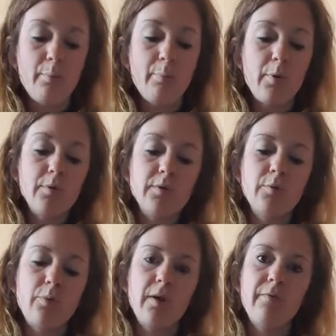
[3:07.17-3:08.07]
boosted
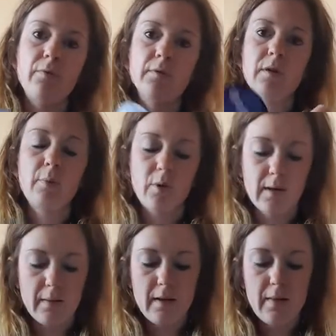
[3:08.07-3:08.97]
pre-fold in a pocket
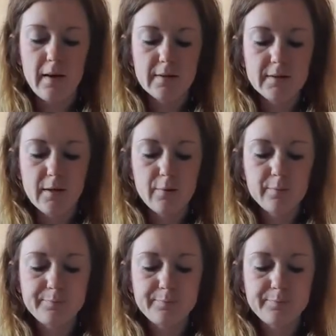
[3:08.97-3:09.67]
like that. So